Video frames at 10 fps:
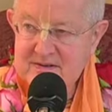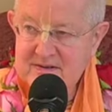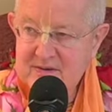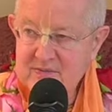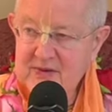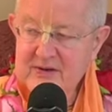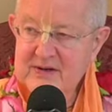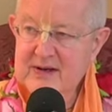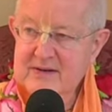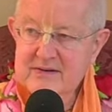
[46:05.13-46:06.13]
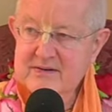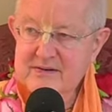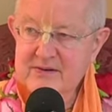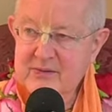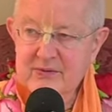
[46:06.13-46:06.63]
but she has, you know,
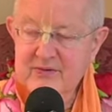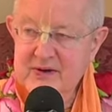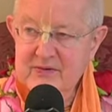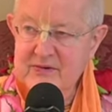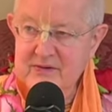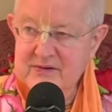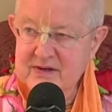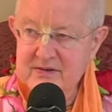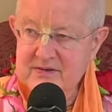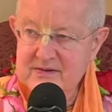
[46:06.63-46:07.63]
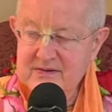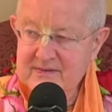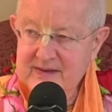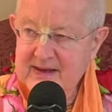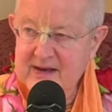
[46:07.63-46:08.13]
profound realization.
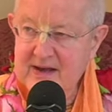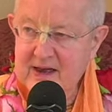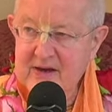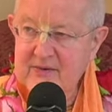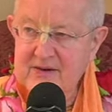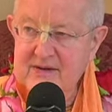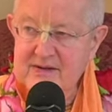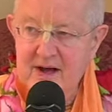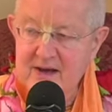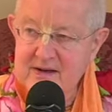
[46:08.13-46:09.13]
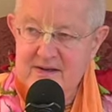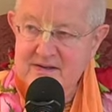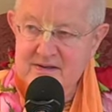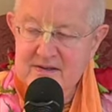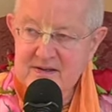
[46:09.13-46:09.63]
And anyone that's honest
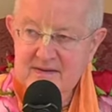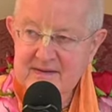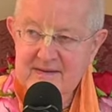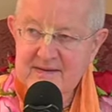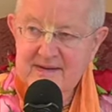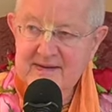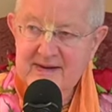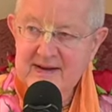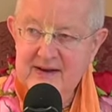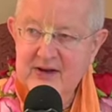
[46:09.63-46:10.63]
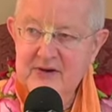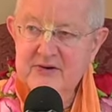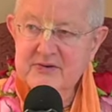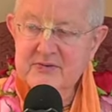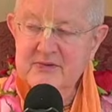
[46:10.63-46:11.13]
hears
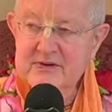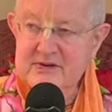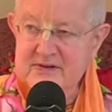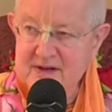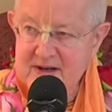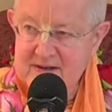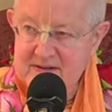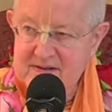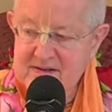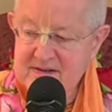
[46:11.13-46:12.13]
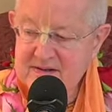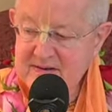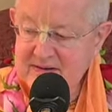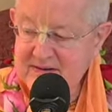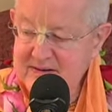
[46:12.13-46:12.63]
what she says,
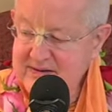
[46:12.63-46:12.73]
like,